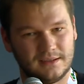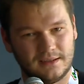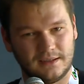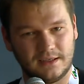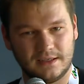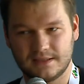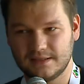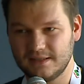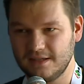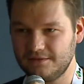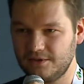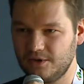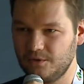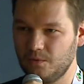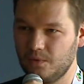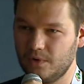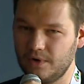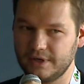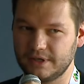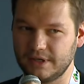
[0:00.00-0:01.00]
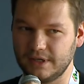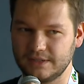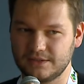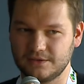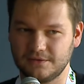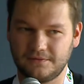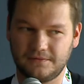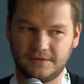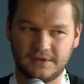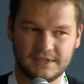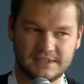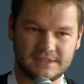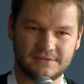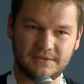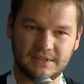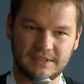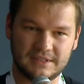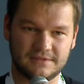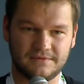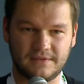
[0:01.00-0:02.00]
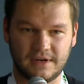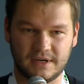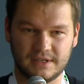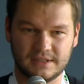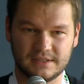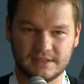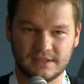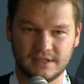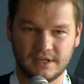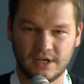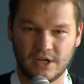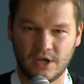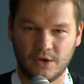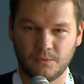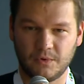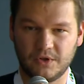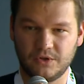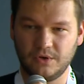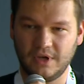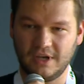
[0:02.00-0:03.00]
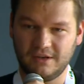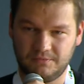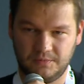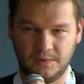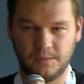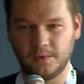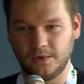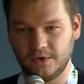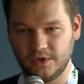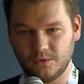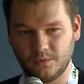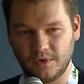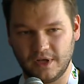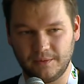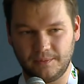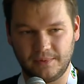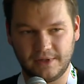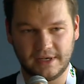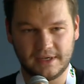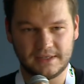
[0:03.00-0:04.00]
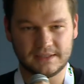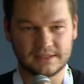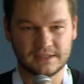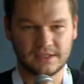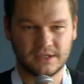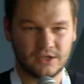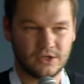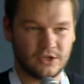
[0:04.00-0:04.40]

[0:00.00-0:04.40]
It's never working. So first things first, when you have people in one place,